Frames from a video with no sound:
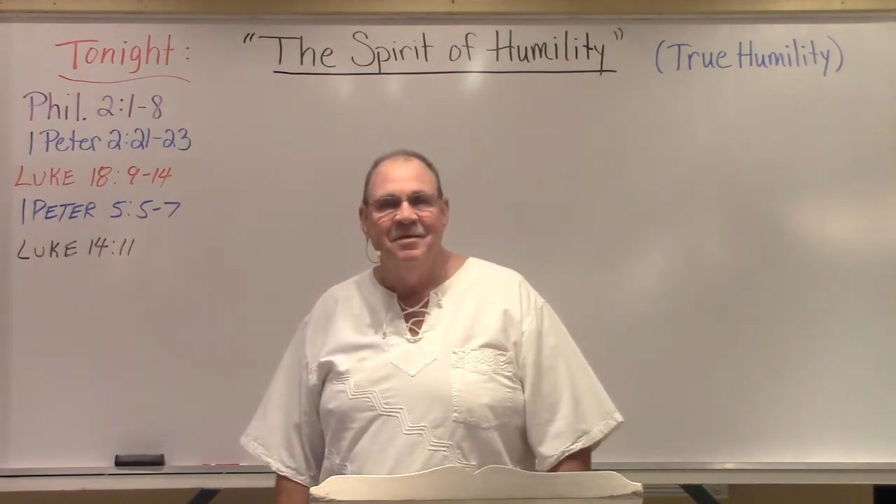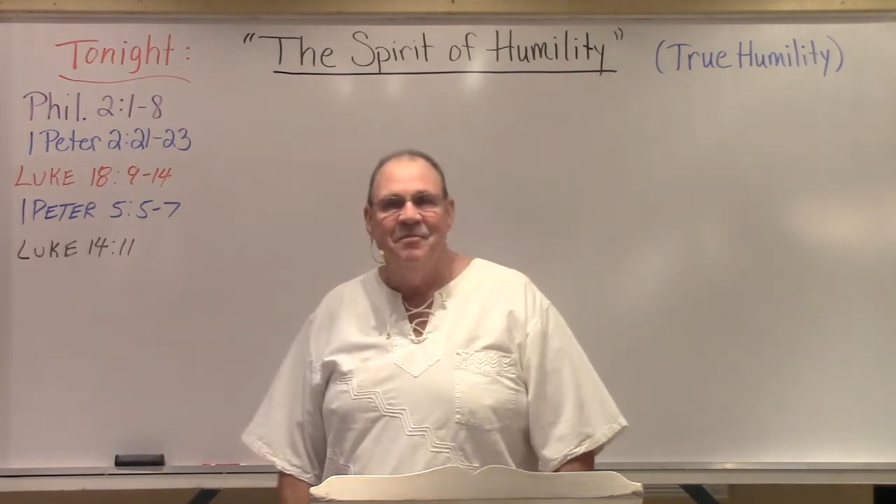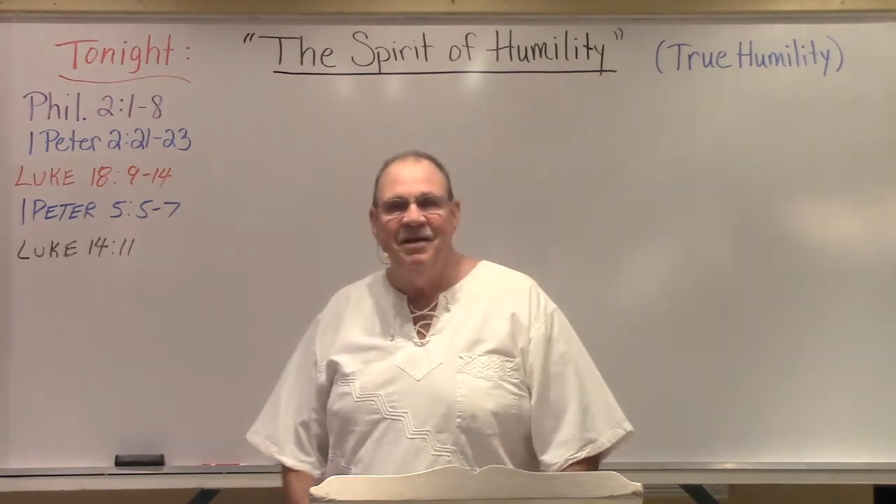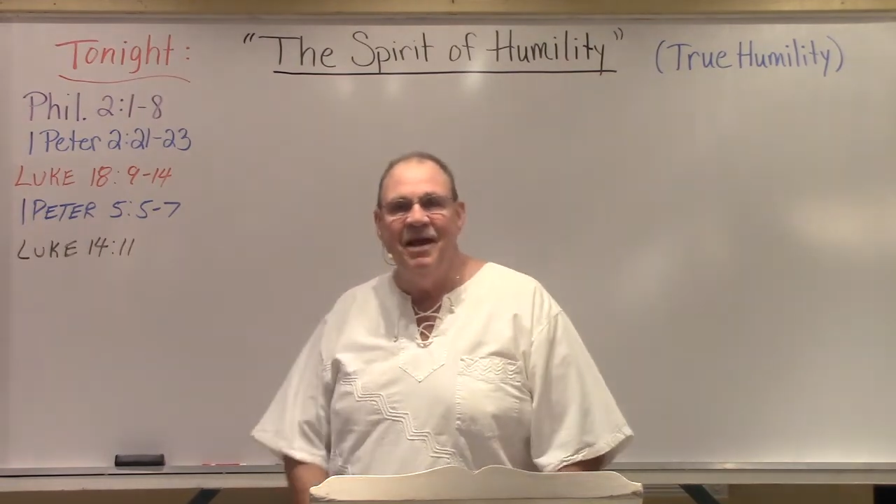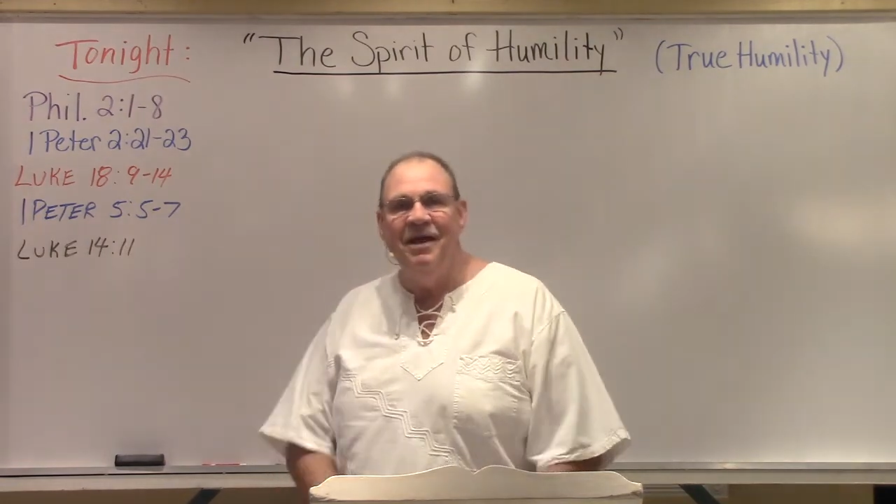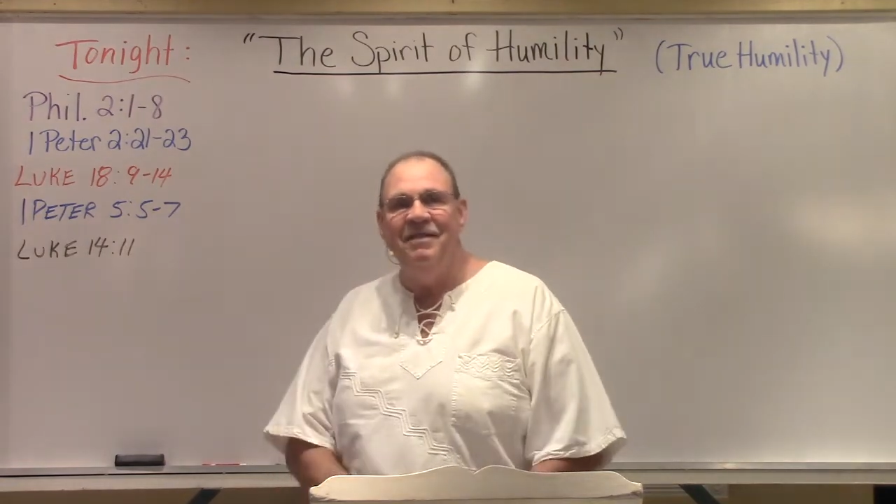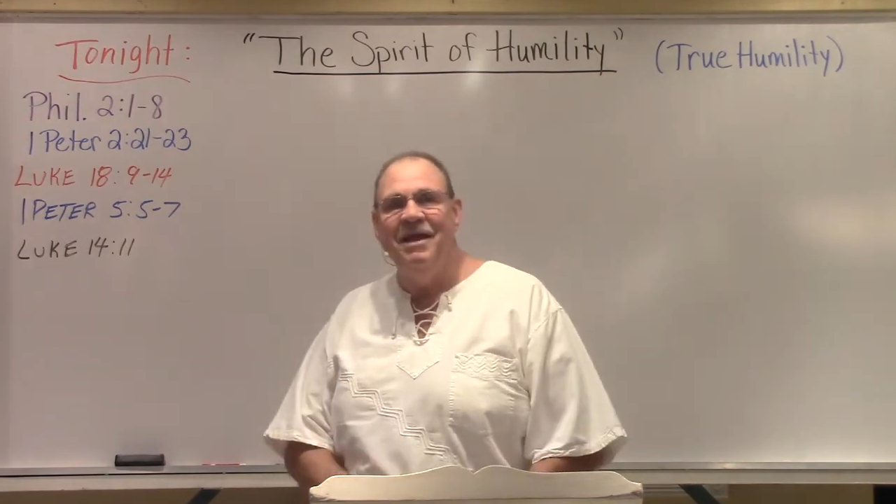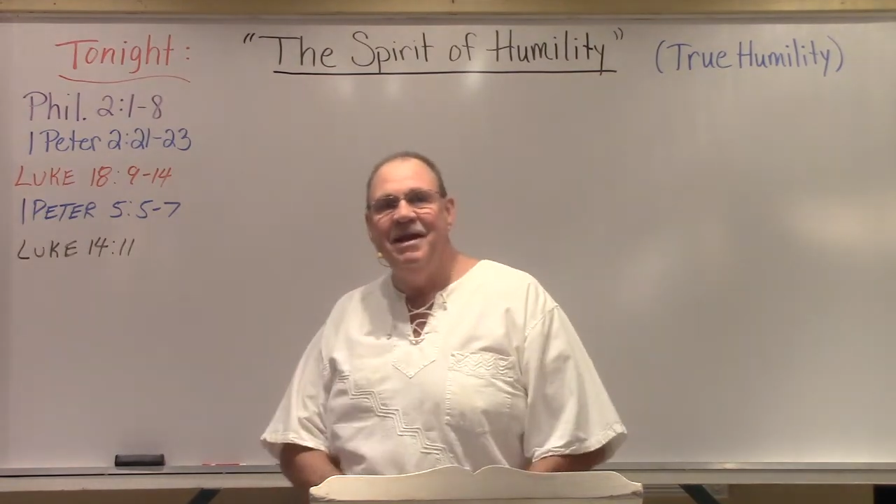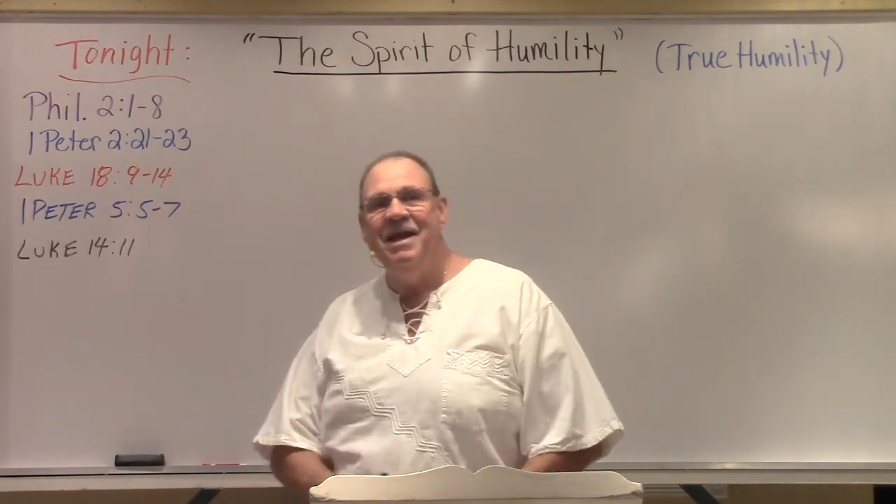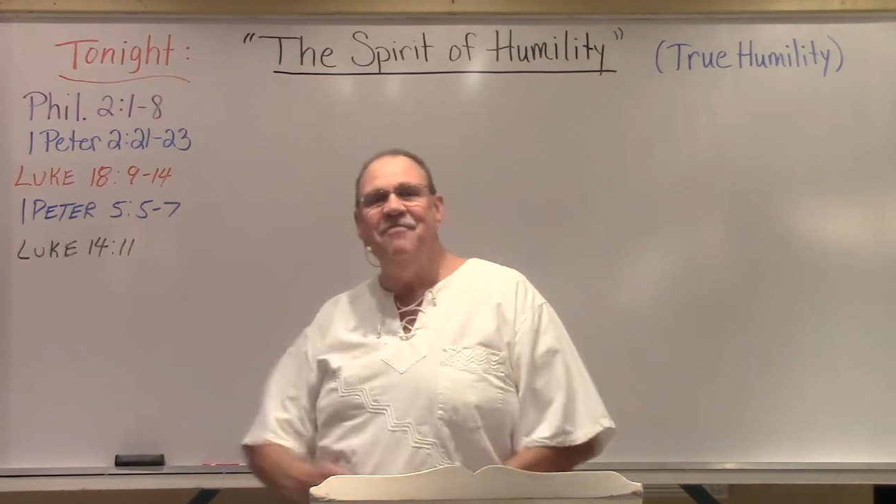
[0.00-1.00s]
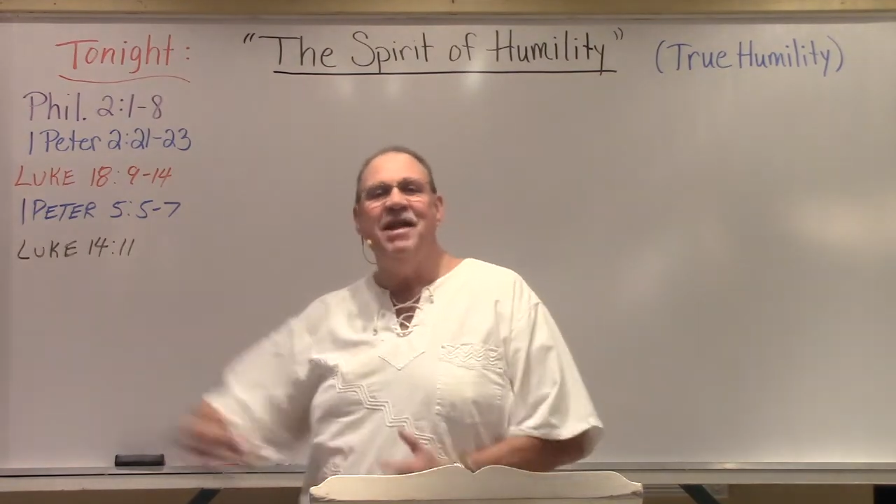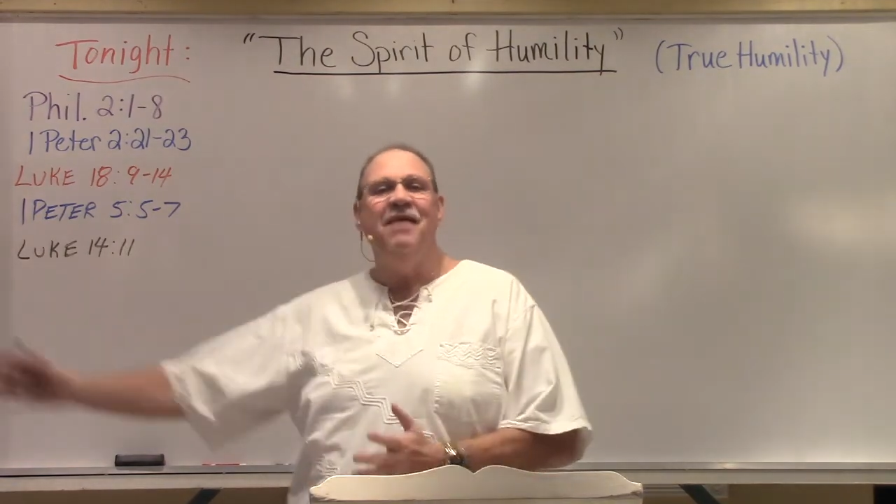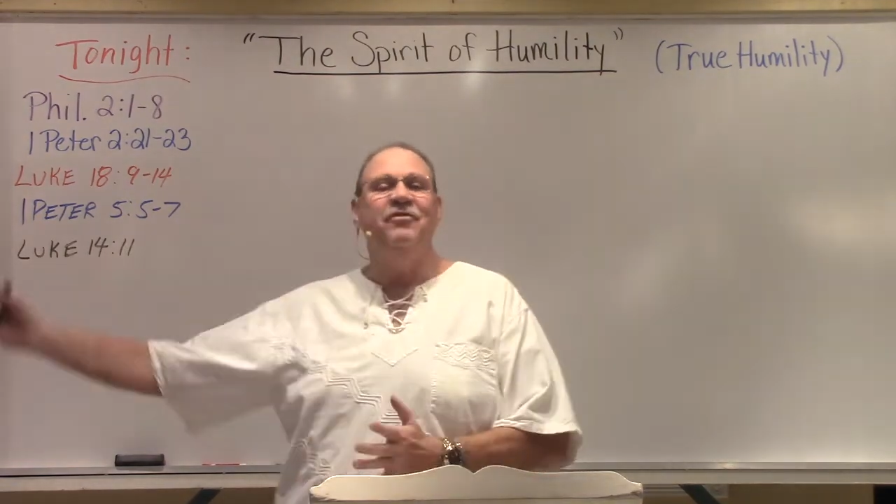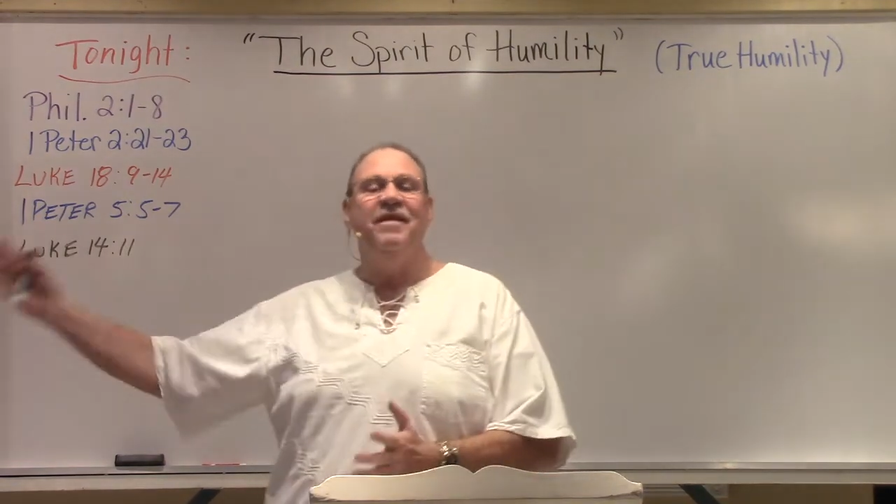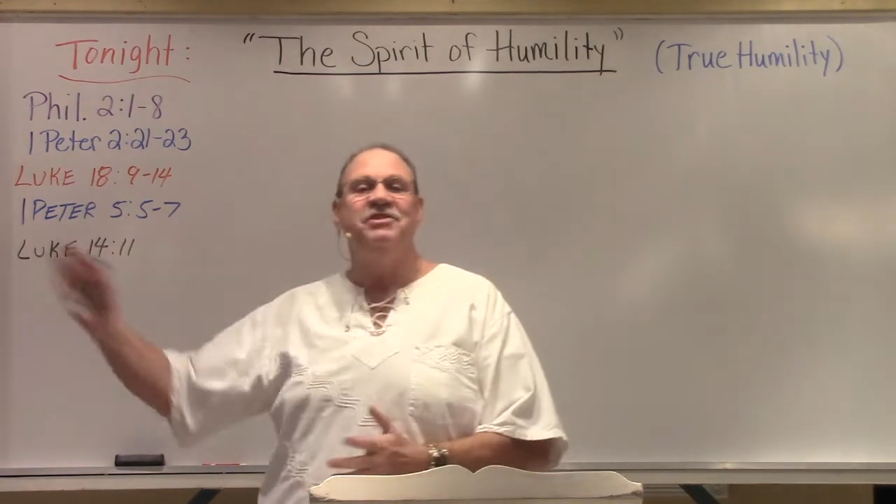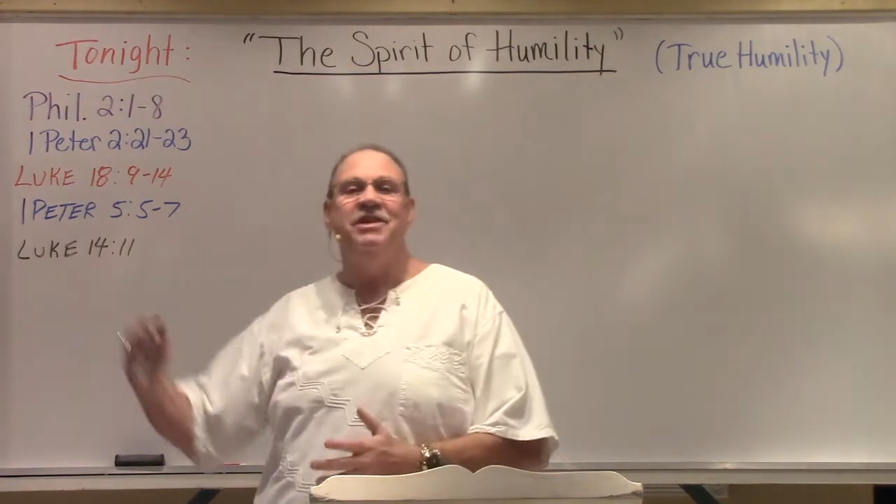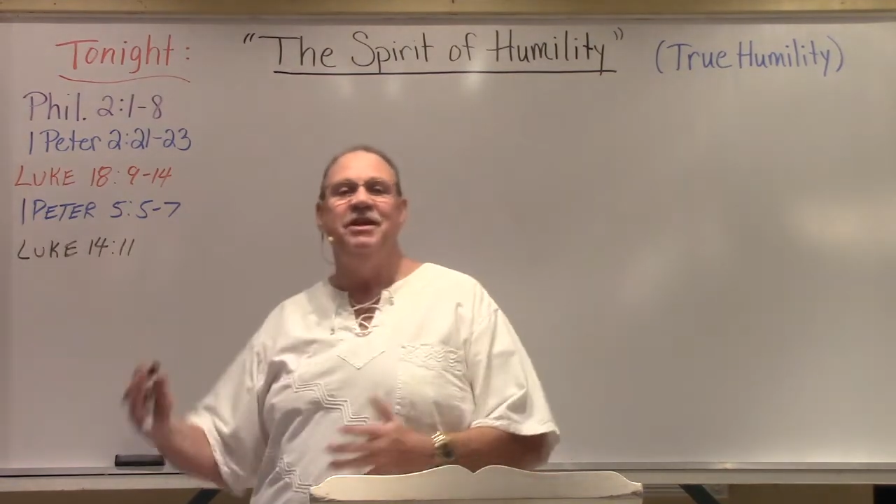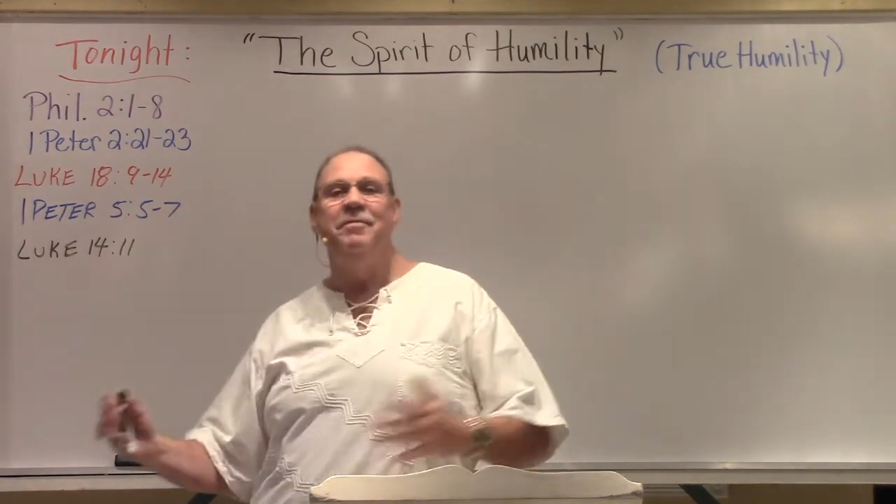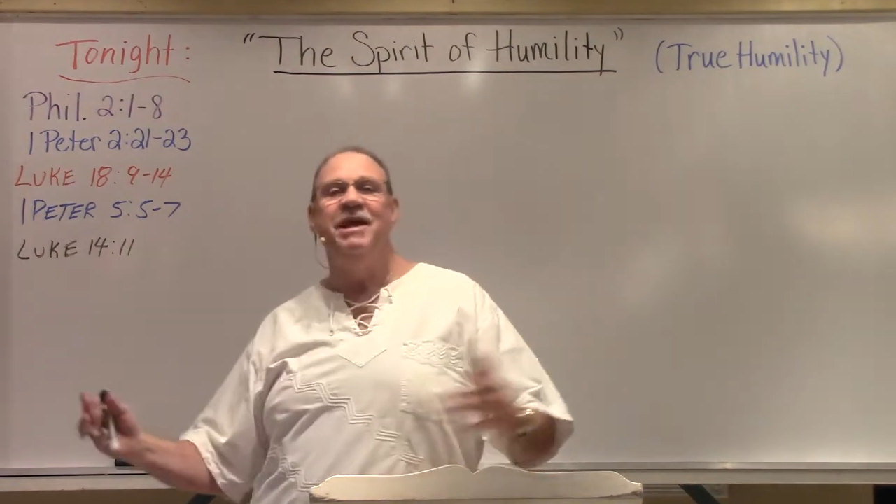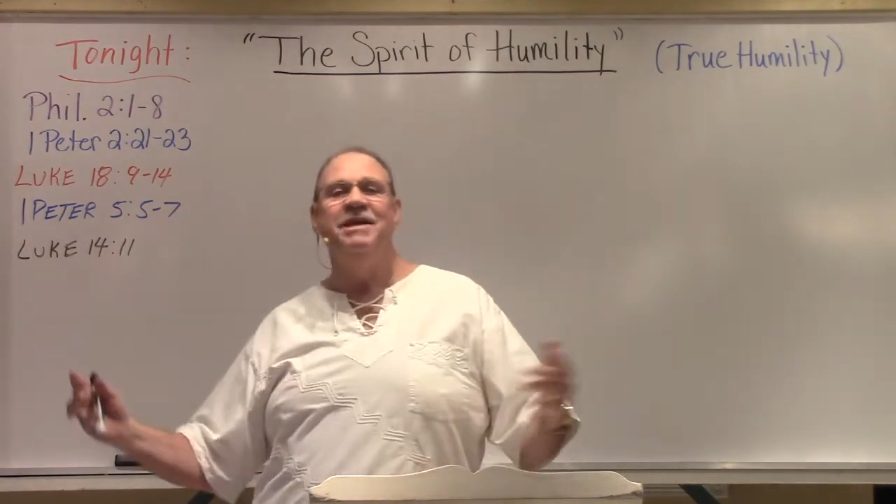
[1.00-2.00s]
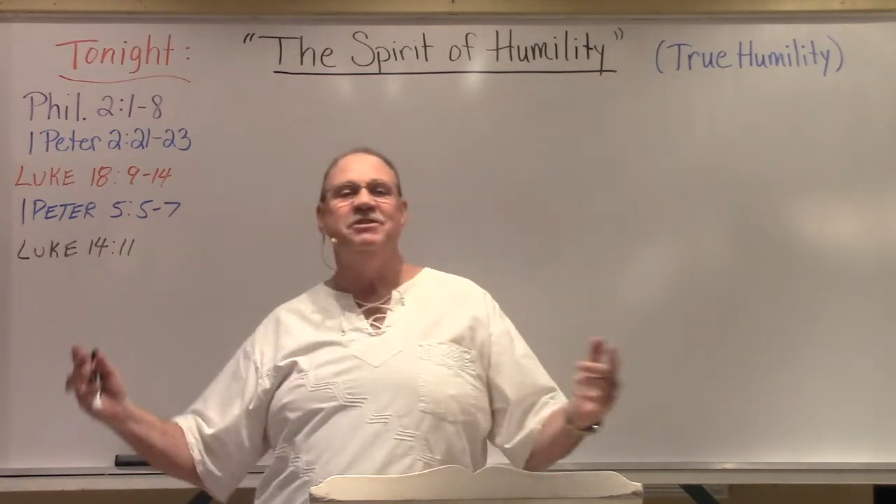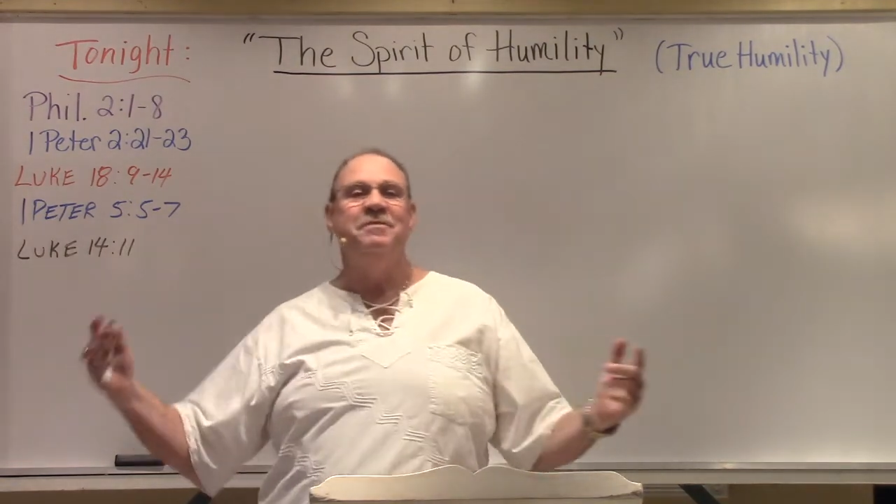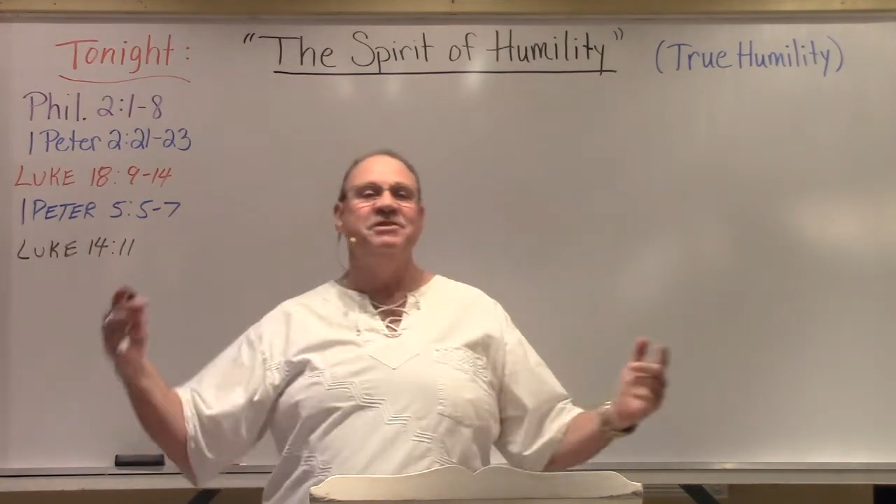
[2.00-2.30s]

But then, then, even after they sinned him against him,